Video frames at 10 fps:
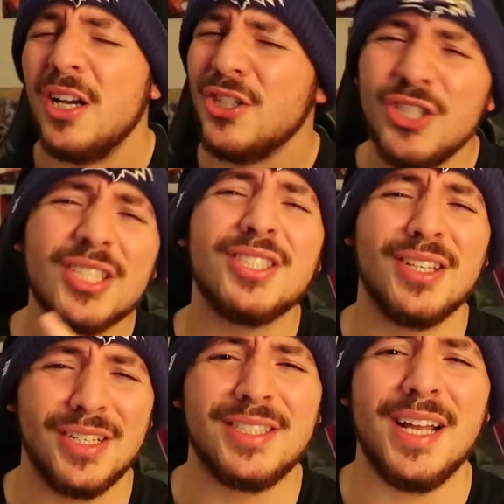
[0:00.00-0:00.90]
just
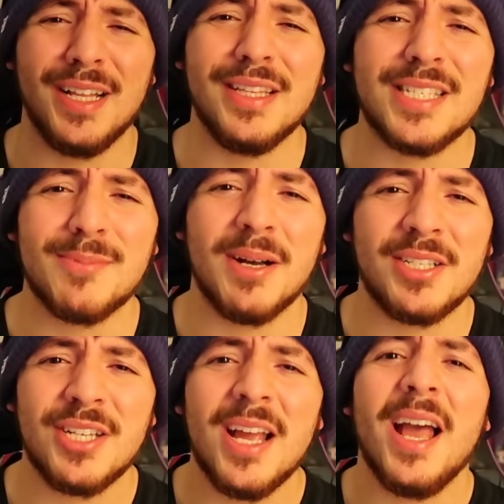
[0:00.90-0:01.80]
understand this
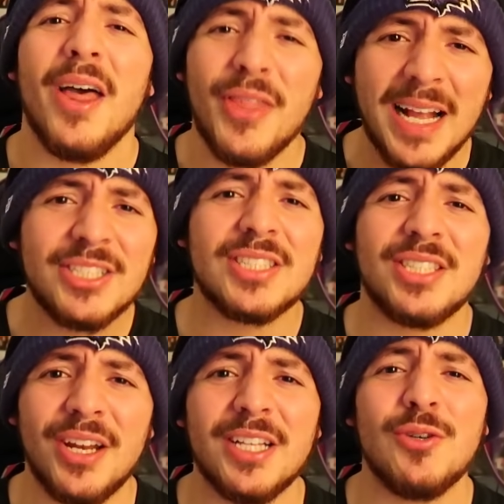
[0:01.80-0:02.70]
much. They just
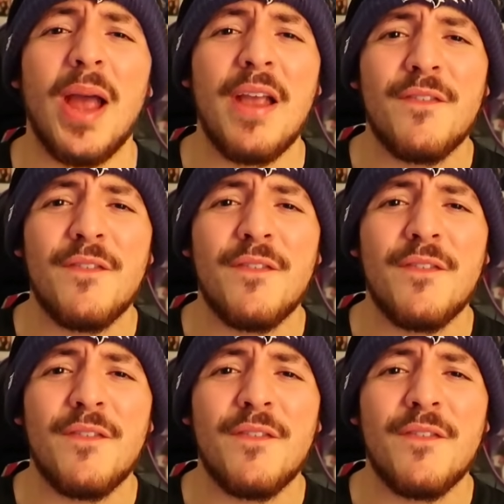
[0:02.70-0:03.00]
turn into a